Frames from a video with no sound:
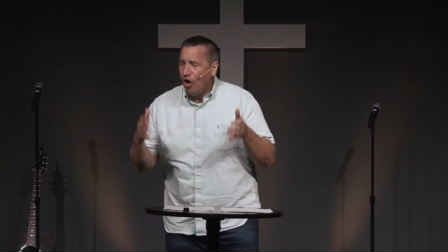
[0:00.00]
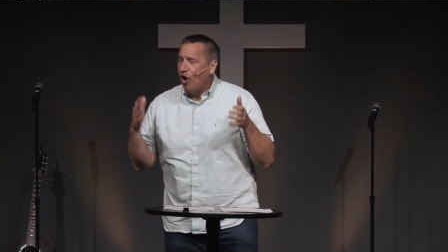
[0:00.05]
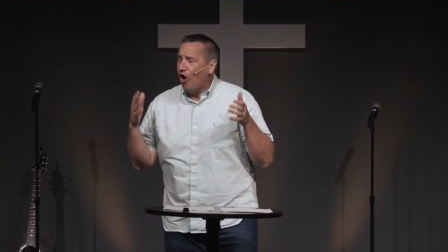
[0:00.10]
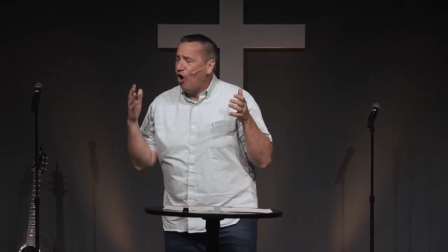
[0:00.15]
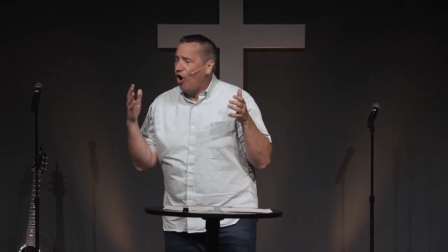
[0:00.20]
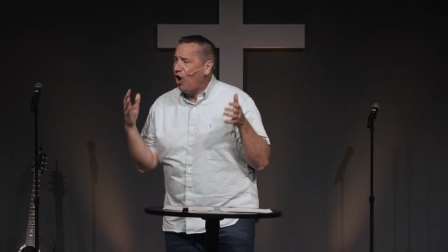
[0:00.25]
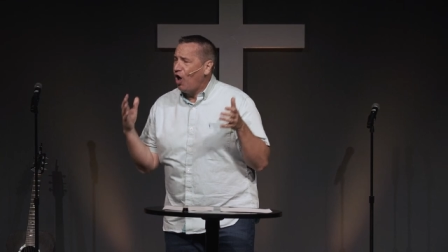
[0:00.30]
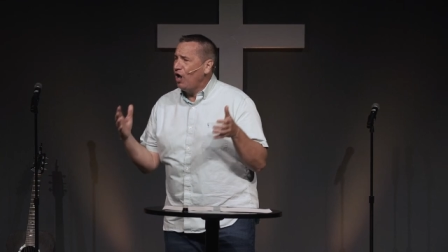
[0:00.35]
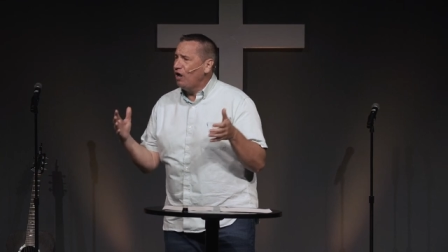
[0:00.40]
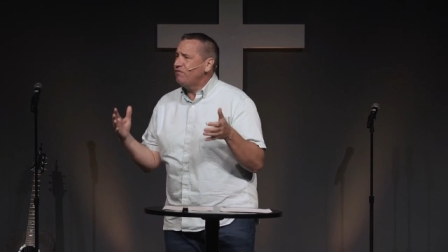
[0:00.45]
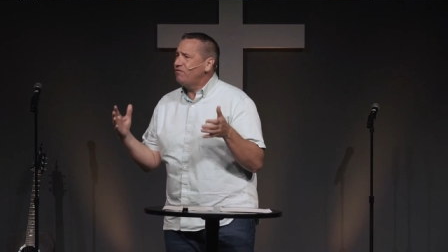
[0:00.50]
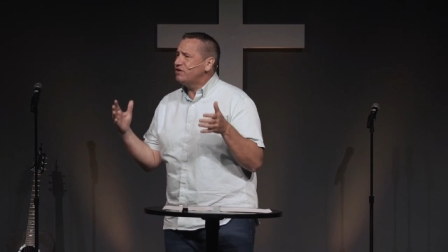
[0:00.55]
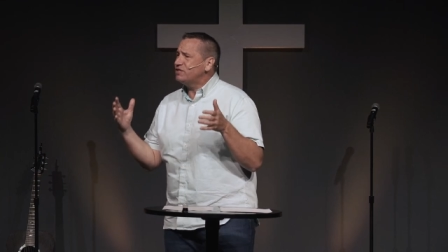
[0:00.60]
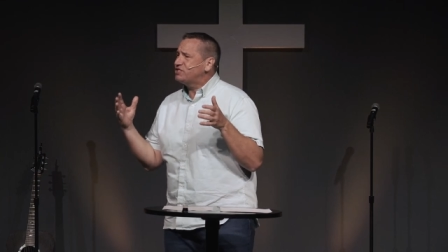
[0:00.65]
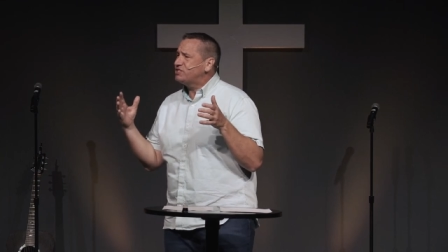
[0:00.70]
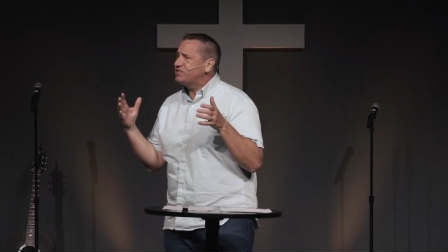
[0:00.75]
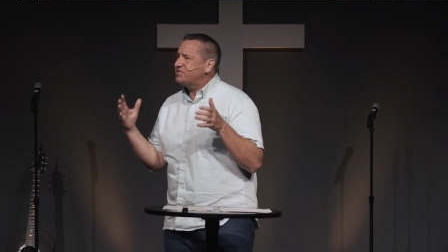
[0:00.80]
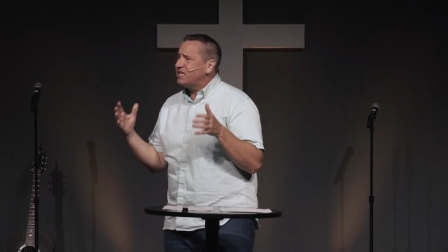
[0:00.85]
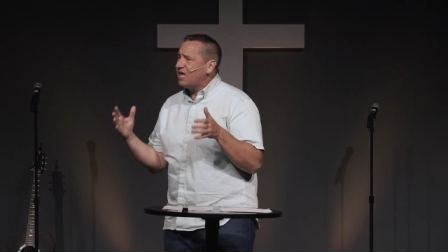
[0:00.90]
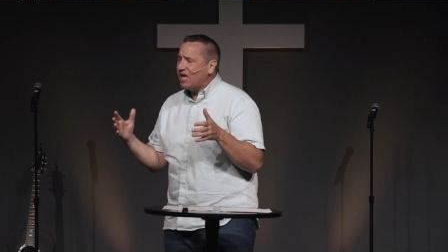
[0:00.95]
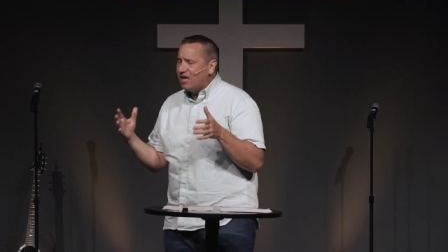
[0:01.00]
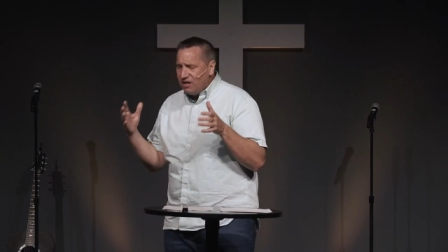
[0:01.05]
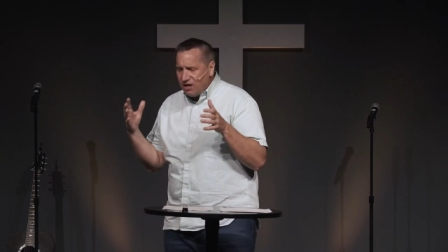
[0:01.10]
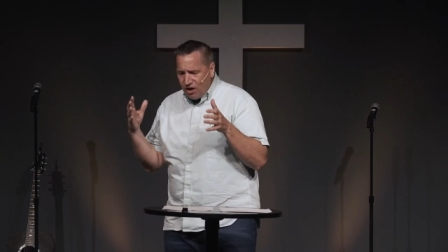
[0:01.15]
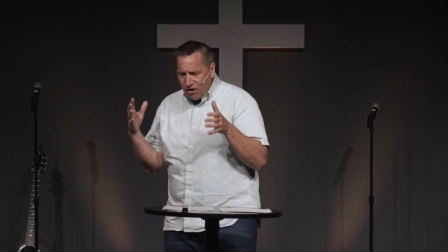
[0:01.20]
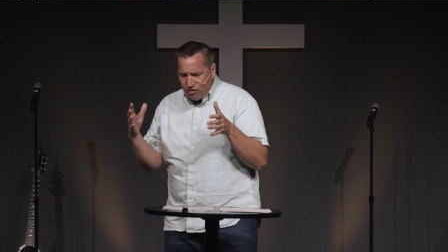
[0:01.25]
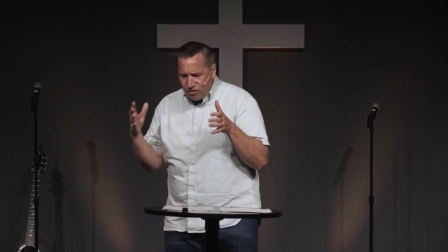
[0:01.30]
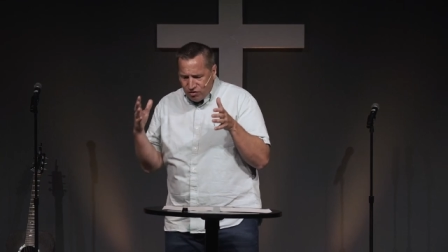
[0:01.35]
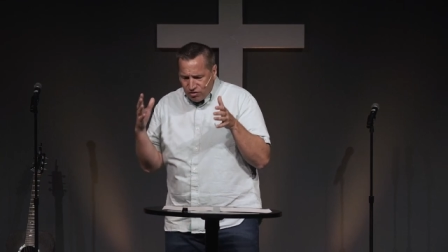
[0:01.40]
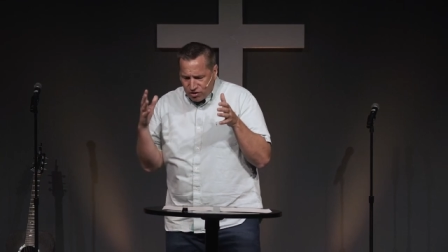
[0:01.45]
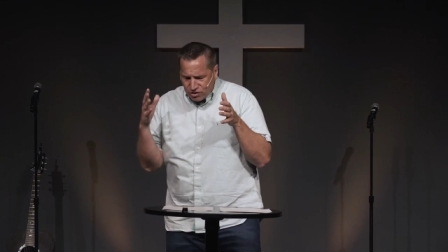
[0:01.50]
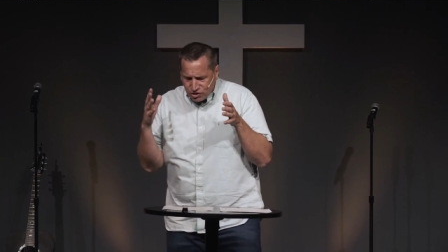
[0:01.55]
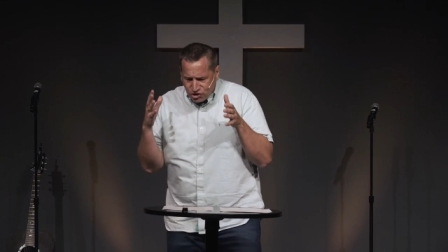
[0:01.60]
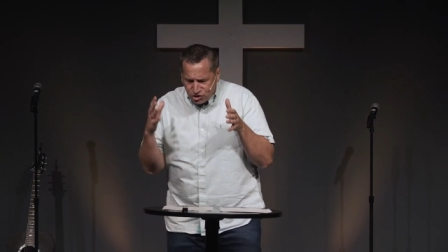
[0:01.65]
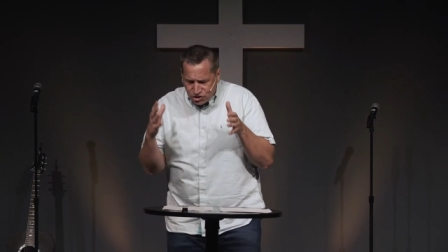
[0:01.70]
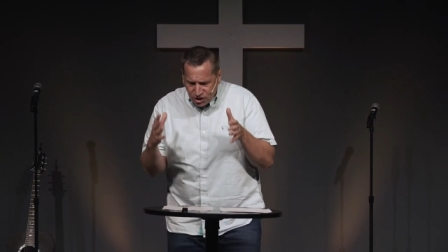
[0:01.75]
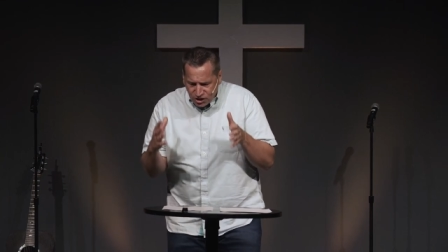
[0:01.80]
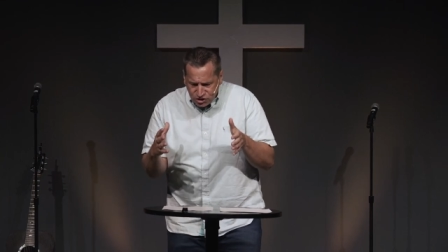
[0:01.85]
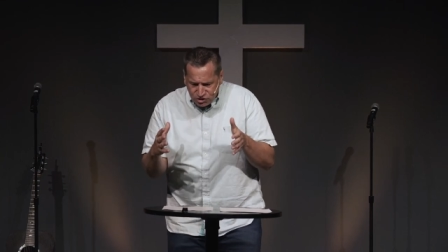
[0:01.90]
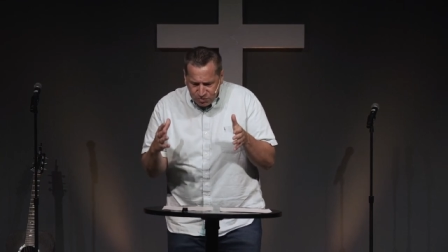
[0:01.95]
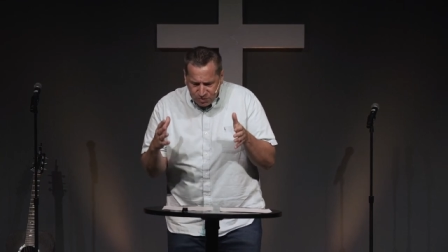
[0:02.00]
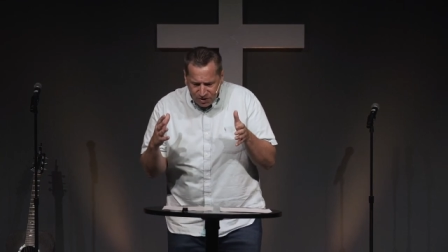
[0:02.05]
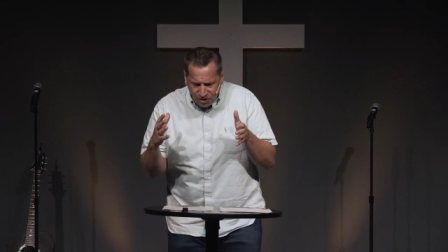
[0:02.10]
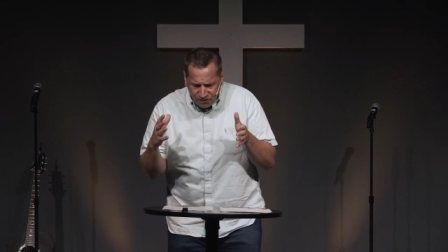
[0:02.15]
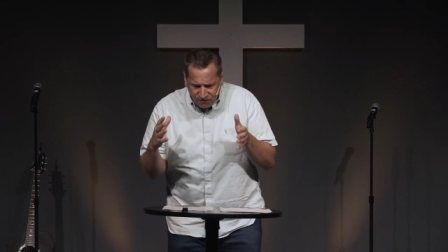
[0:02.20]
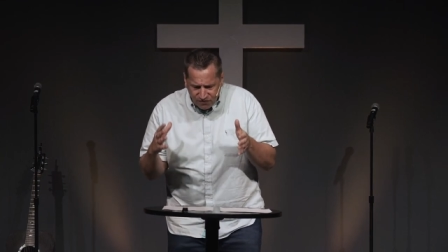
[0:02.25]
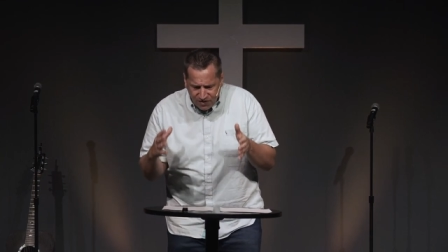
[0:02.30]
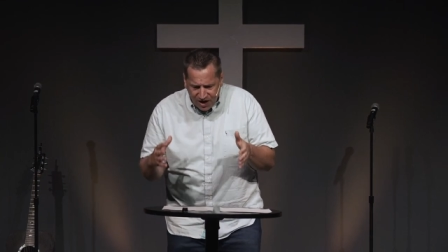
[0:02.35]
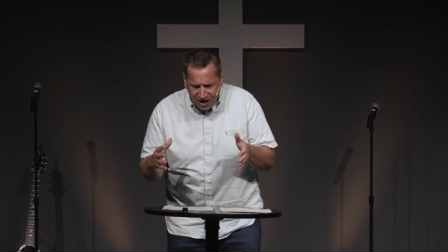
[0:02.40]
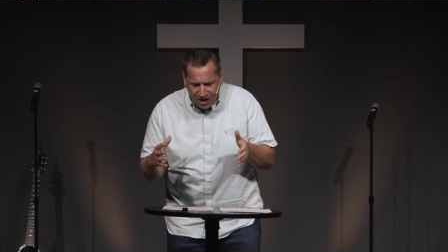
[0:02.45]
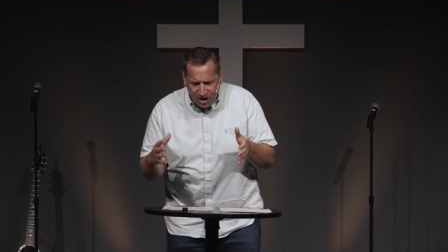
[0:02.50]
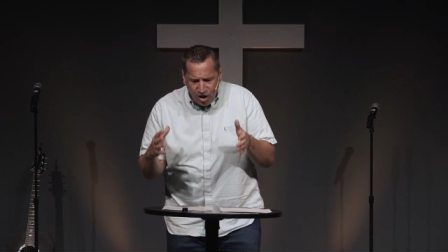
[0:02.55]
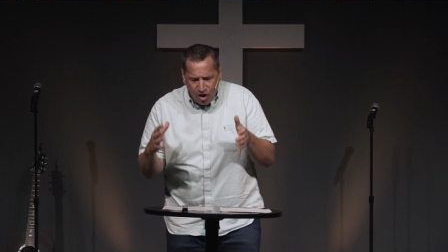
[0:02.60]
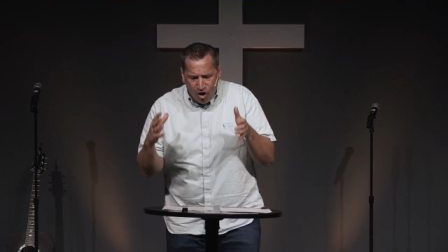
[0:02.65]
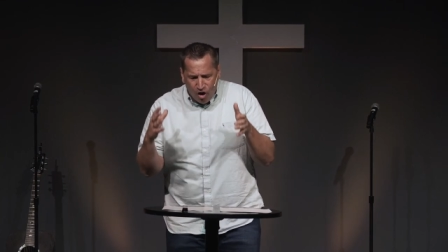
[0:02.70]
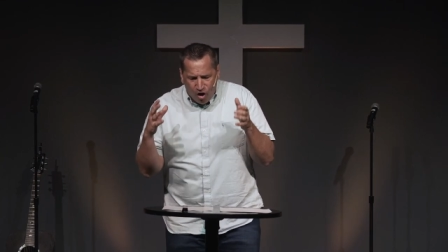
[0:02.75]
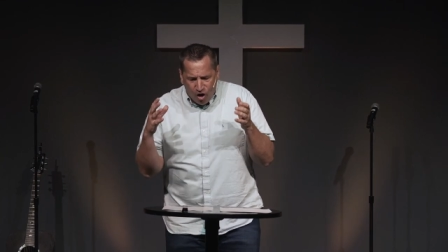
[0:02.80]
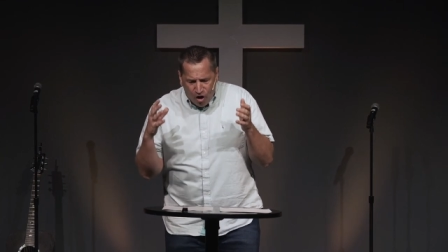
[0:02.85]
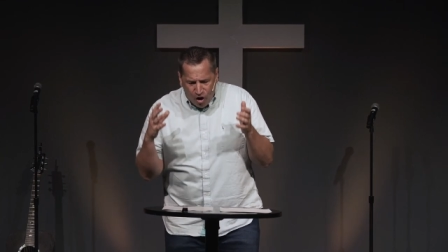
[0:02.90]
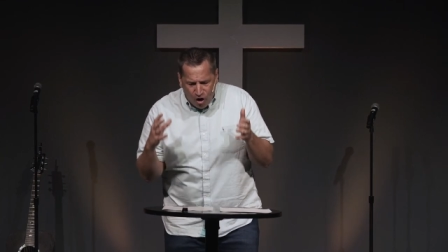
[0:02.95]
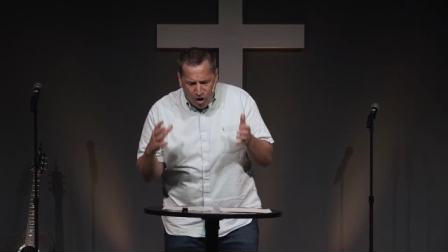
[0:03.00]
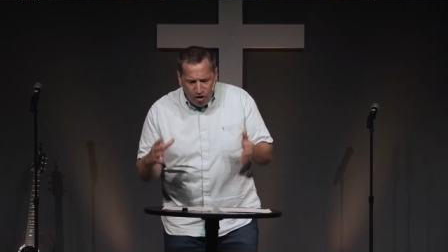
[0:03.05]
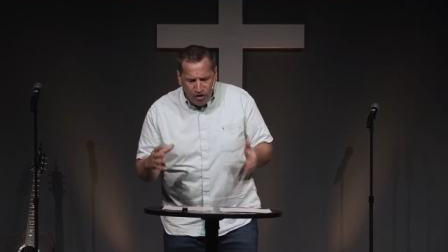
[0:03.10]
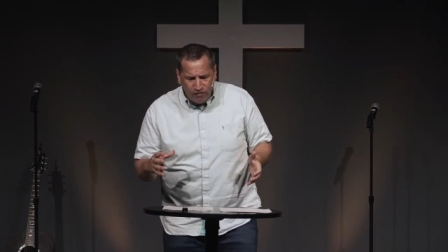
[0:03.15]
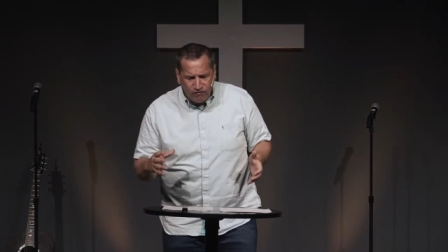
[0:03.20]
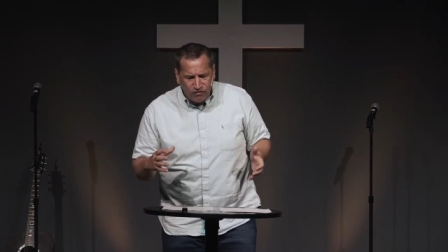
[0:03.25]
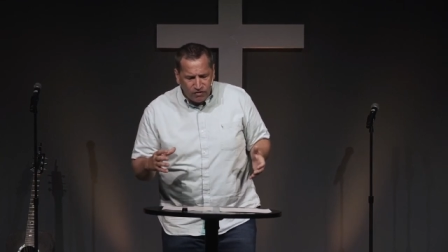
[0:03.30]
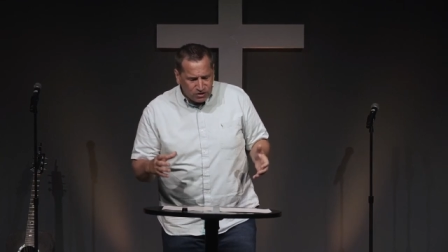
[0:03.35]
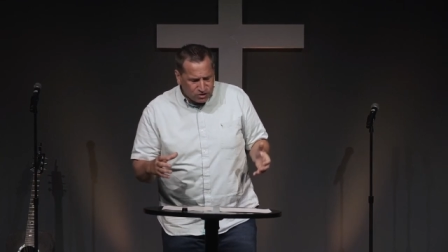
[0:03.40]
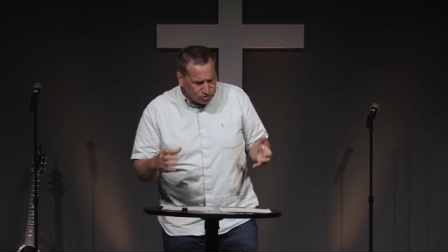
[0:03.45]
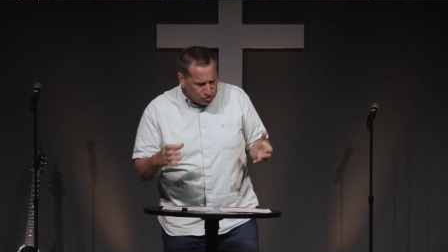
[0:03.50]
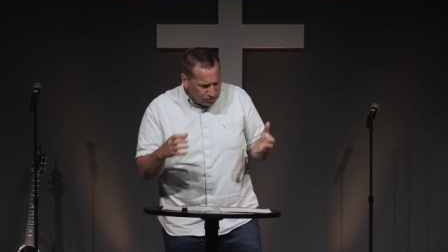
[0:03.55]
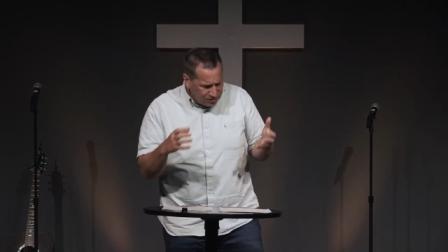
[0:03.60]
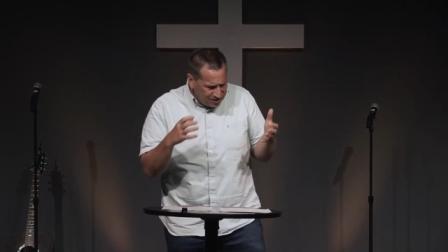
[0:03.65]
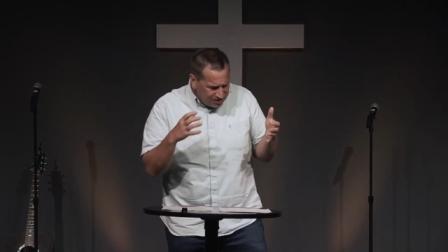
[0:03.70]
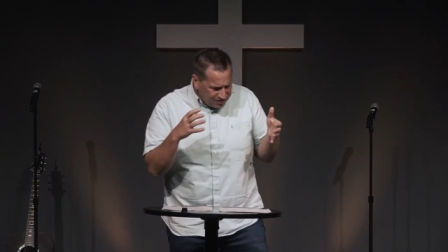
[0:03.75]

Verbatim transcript: All of us stand under the judgment of God. All of us are in